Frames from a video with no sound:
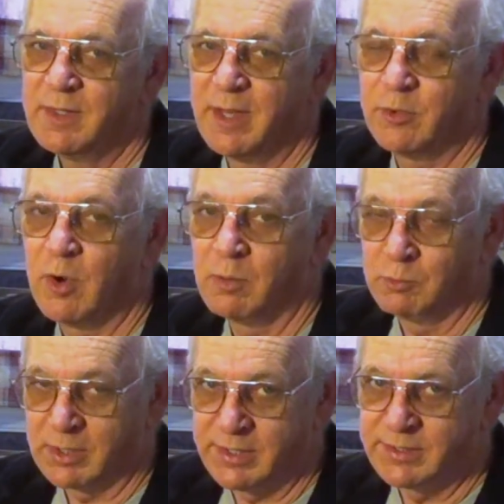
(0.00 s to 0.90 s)
Later
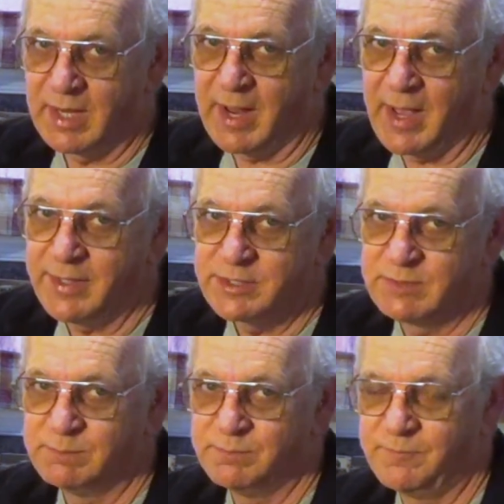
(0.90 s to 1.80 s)
on, we'll get into adding
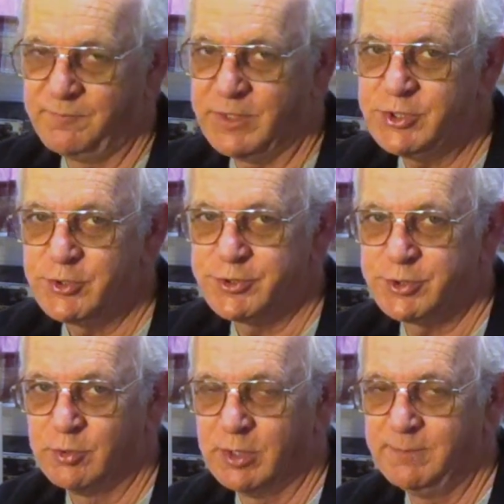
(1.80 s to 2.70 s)
some
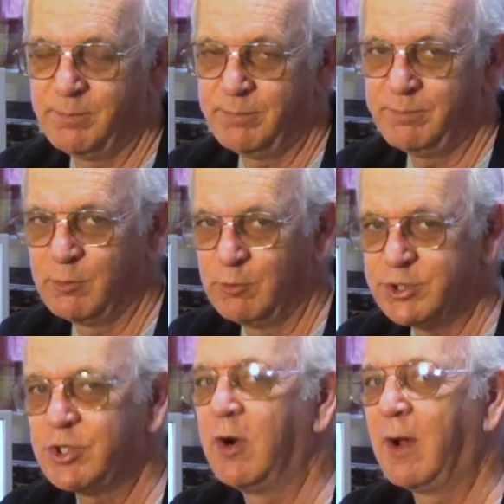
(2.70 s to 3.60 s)
features to it, but we'll
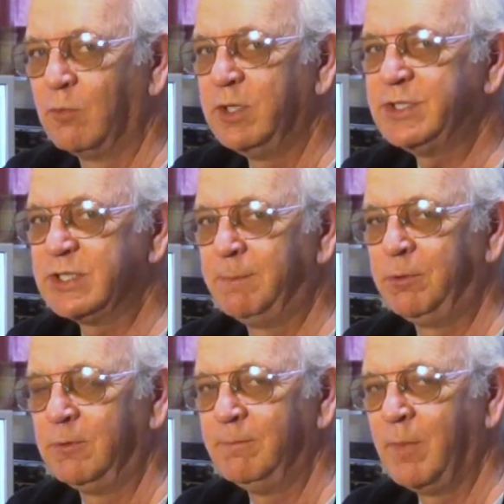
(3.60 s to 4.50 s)
start out really
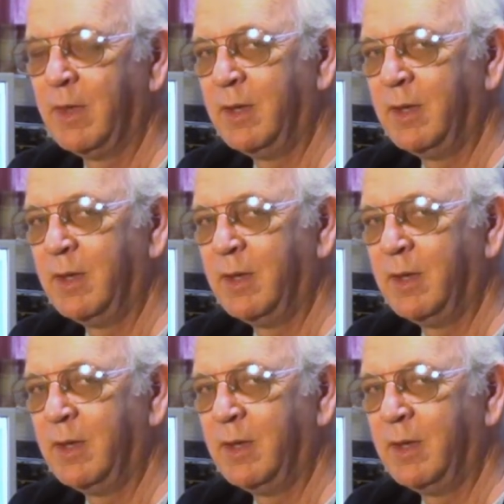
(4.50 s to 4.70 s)
simple